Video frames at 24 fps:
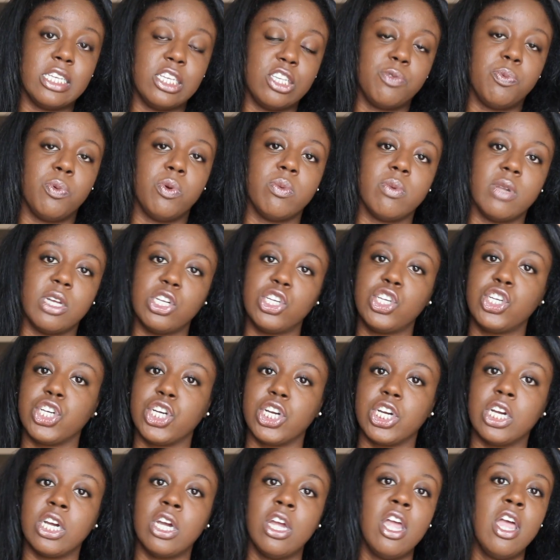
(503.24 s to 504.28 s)
teaspoon of
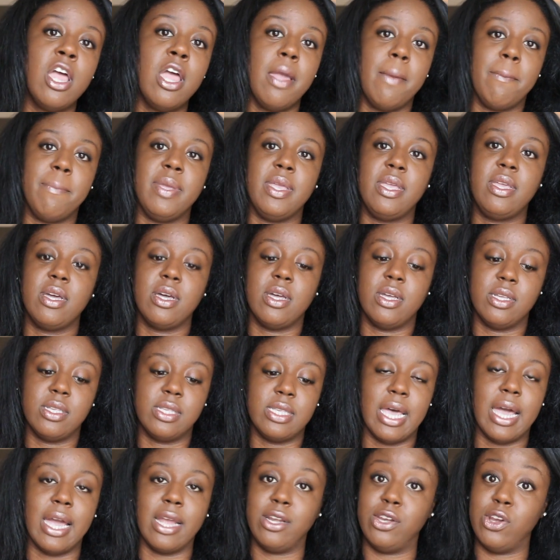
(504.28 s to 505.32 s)
sugar,
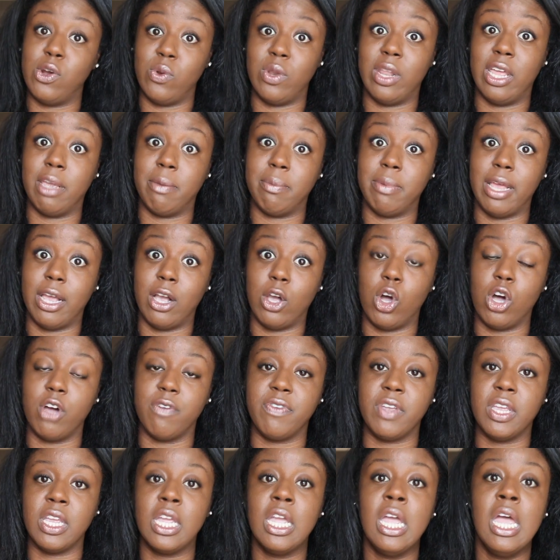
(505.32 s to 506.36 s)
because I don't like black
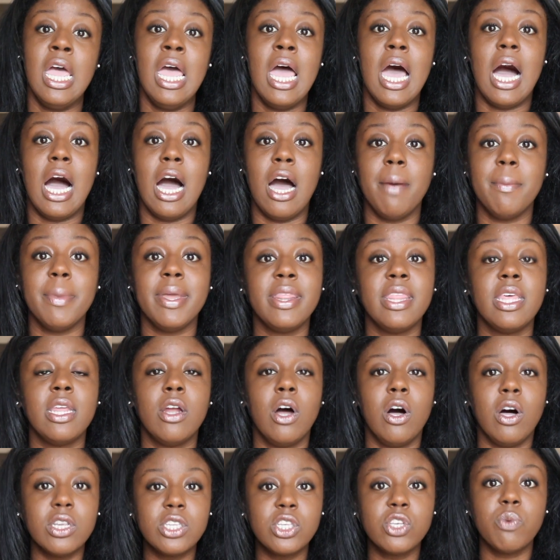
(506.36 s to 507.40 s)
coffee. And then
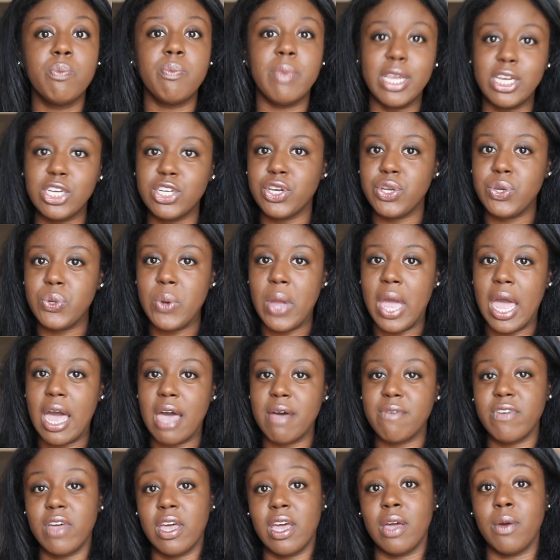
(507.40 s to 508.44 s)
also make sure you
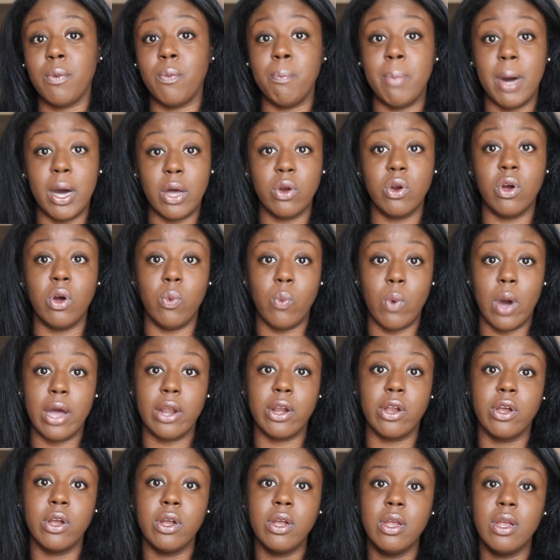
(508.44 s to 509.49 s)
have a bottle of
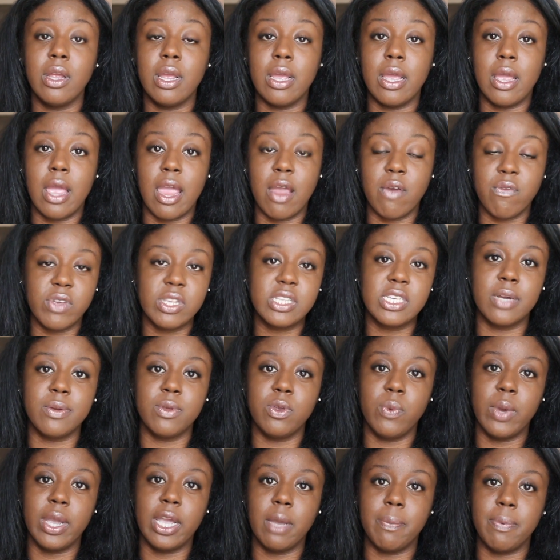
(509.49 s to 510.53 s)
water every time
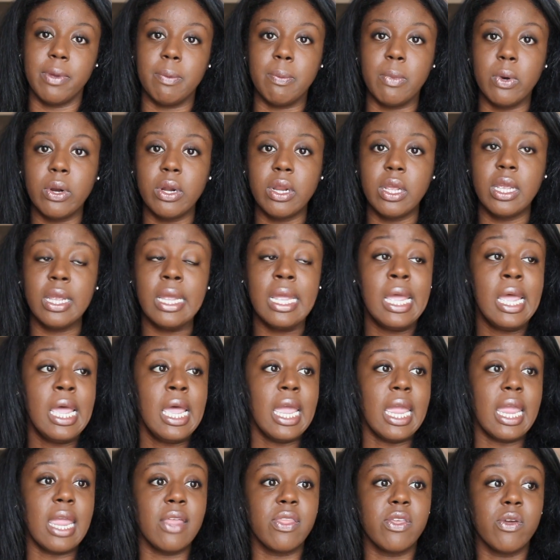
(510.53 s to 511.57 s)
you wake up in the morning,
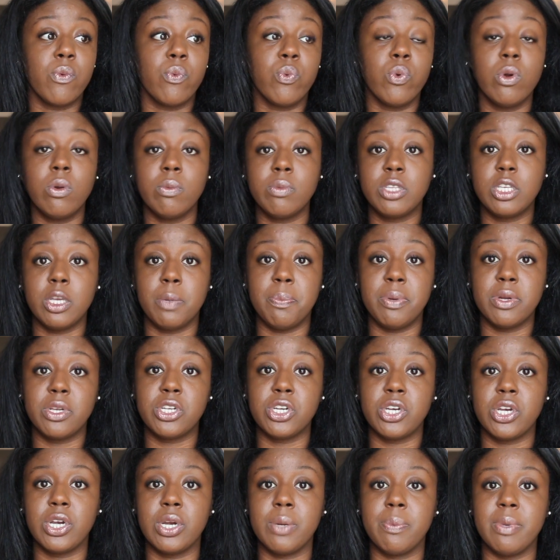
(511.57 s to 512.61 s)
either room
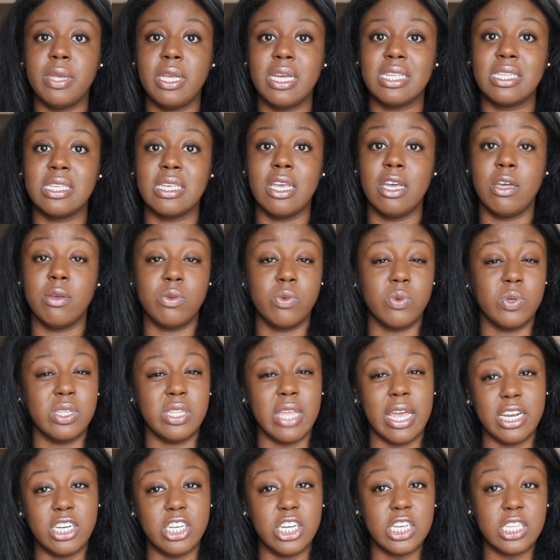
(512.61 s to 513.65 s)
temperature, because it helps with
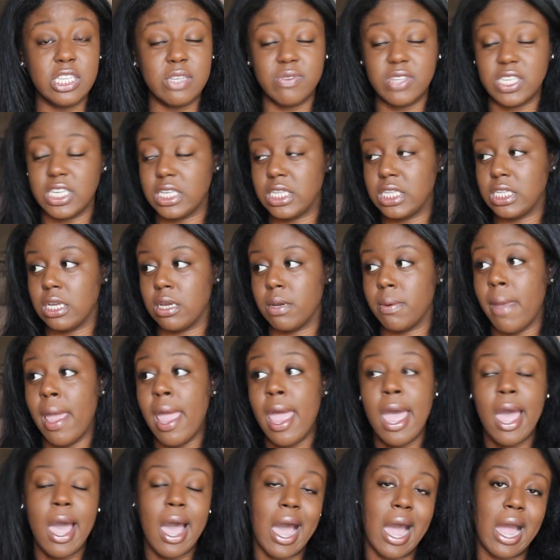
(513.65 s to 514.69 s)
the digestive system.
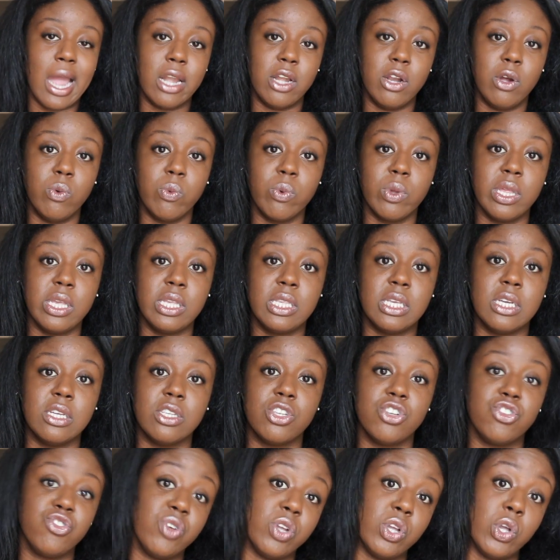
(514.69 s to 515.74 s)
I don't really
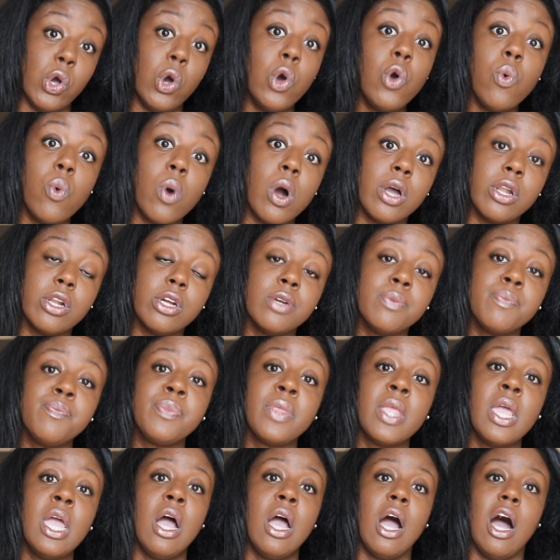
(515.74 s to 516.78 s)
tend to drink cold water.
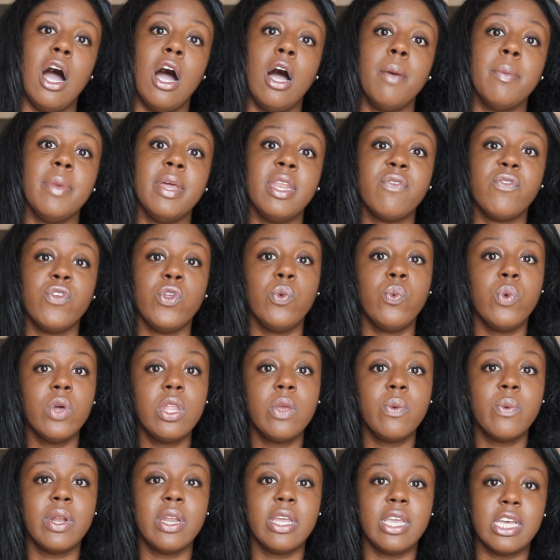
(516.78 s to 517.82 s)
And if you
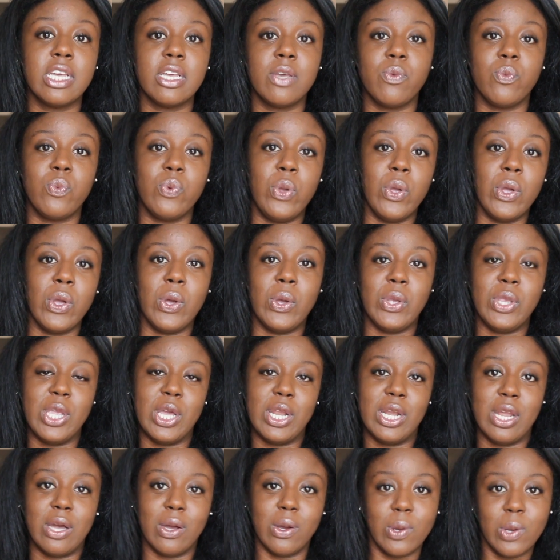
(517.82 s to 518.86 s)
really want to get real,
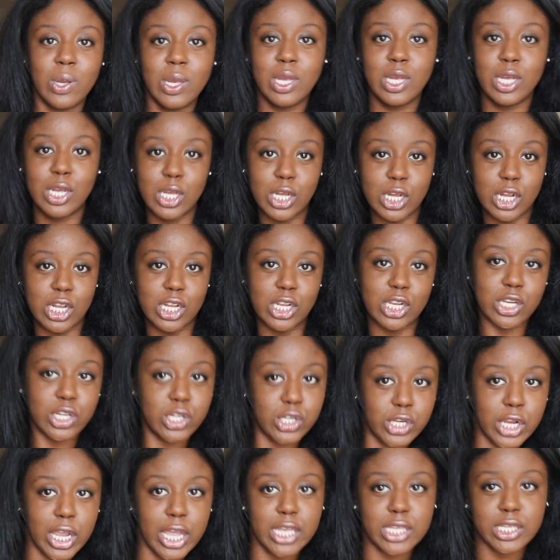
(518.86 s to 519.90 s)
you know,
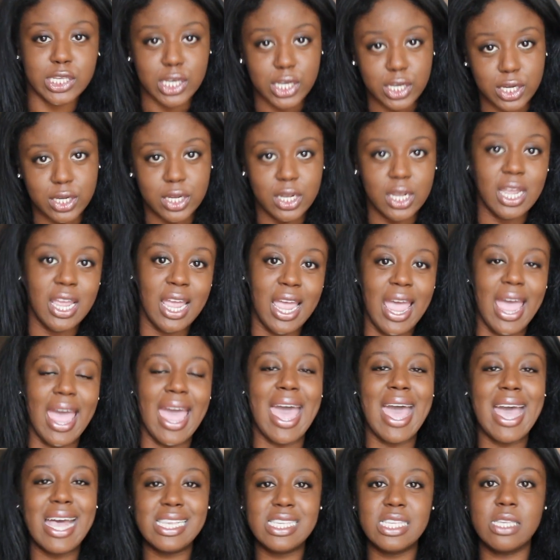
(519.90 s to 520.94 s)
jazzy,
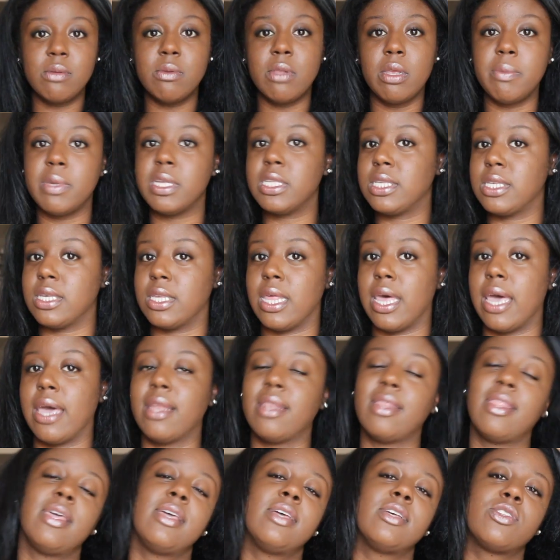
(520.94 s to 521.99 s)
add some lemon to
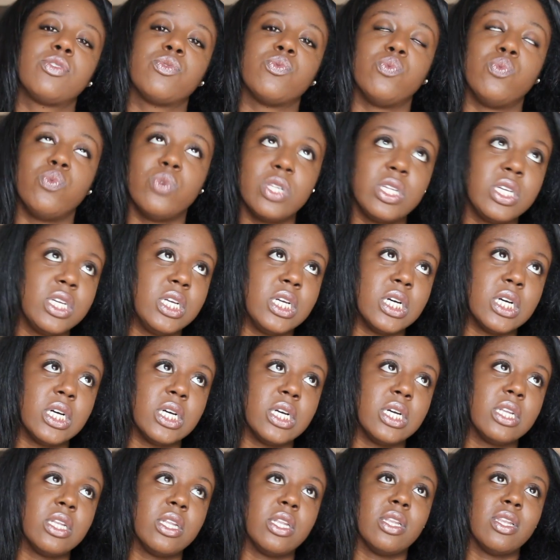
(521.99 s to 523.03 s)
that. That is really
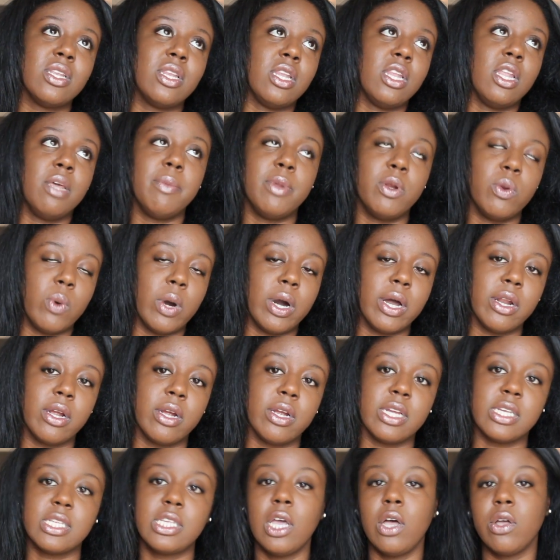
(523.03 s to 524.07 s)
good. Lemon water
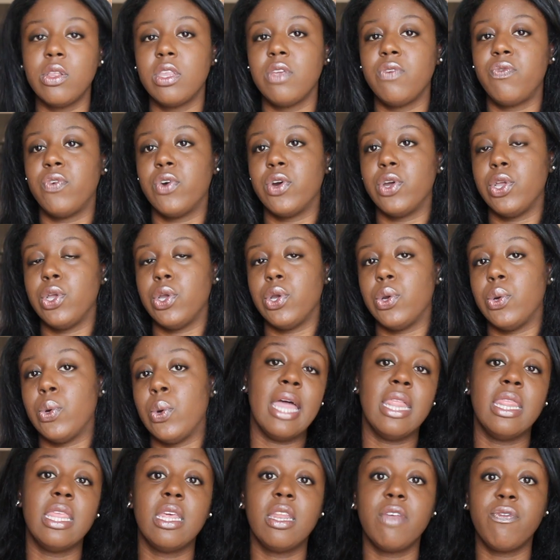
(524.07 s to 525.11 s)
is healthy for you.
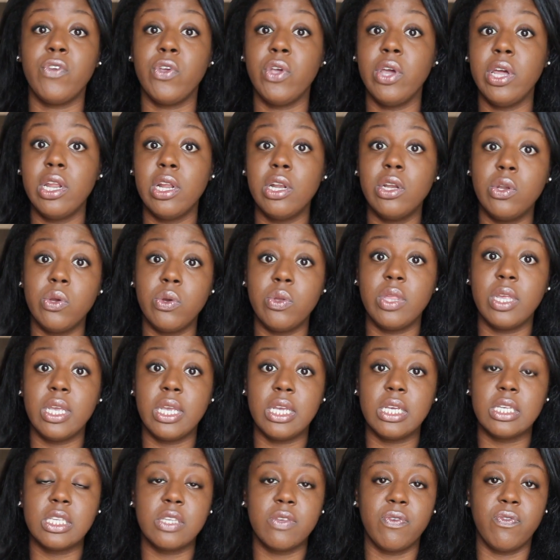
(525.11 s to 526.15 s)
And then if you're gonna do
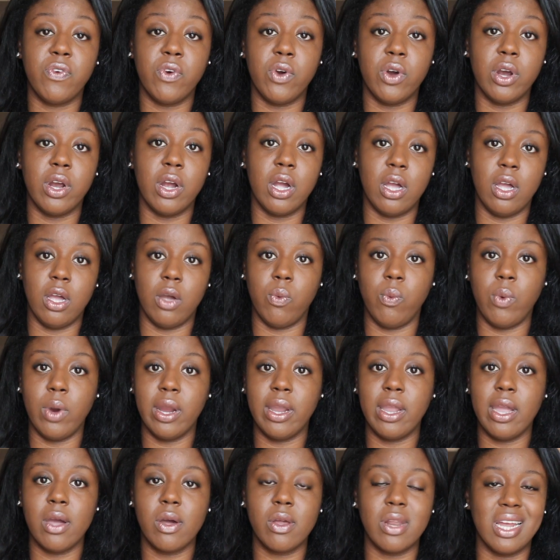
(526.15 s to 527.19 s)
these for a
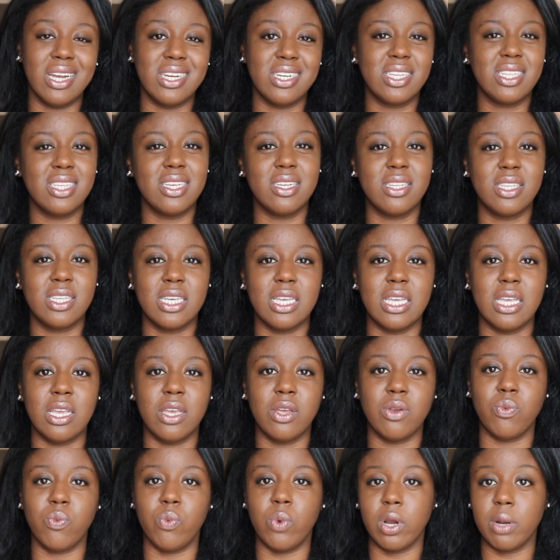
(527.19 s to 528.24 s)
workout, I just tend to
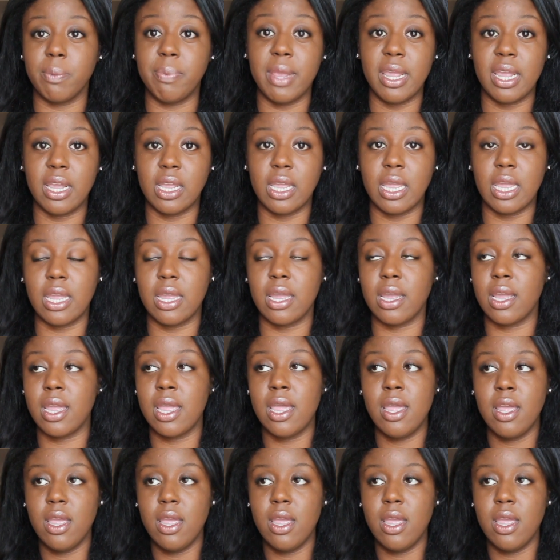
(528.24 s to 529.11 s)
eat one pancake